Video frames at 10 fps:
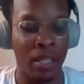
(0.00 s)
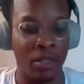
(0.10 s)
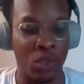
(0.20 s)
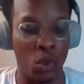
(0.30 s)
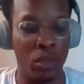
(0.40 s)

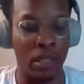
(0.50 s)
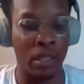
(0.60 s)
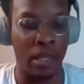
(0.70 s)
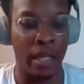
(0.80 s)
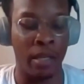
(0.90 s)
you can let
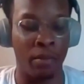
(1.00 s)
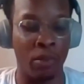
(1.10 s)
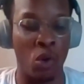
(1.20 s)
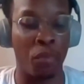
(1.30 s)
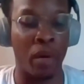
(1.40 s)
him go
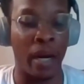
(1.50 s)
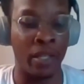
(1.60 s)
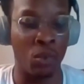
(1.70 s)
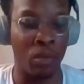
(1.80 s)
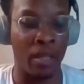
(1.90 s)
by you
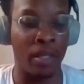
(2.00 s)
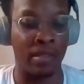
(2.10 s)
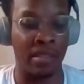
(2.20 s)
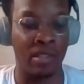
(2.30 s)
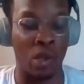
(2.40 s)
and then
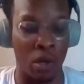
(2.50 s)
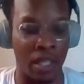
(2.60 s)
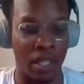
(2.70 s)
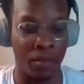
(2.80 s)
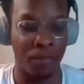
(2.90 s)
stalk
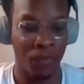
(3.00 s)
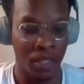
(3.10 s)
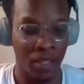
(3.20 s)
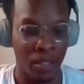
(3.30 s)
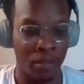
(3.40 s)
him
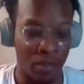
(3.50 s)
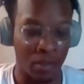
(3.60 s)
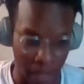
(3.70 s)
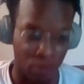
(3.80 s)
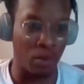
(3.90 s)
like
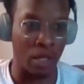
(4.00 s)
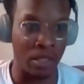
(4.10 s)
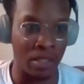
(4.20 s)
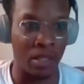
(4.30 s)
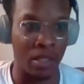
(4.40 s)
running to
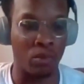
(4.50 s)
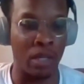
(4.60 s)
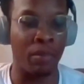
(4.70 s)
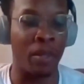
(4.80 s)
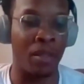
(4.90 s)
the rim
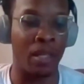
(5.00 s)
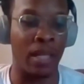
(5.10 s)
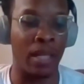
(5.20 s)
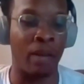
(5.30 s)
and then now